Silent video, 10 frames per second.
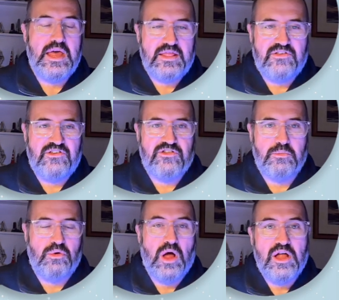the system
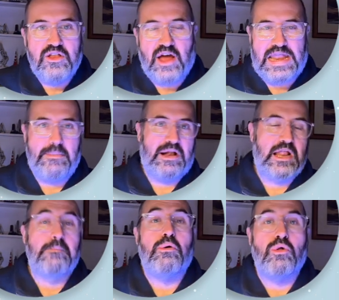will
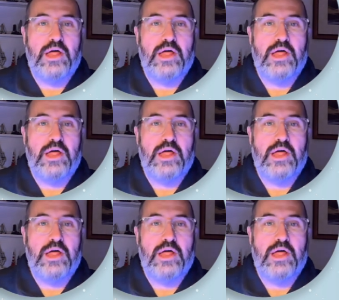dynamically pull